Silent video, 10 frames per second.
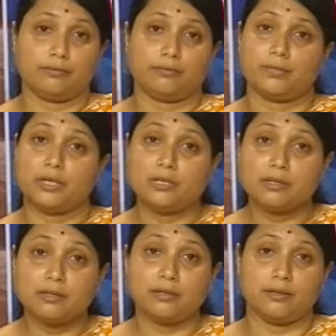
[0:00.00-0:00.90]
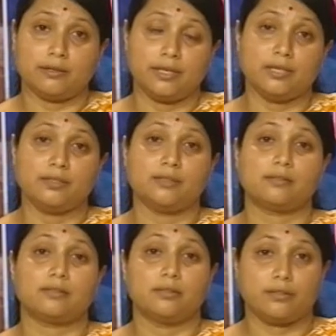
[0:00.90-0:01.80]
learn in
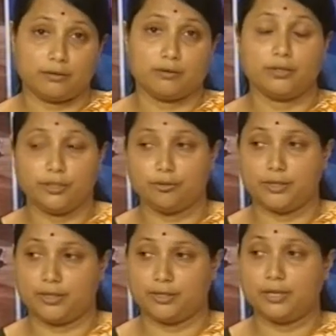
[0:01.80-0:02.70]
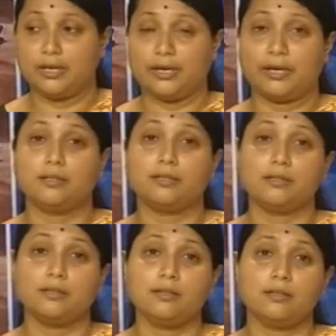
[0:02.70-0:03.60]
this unit? And third, a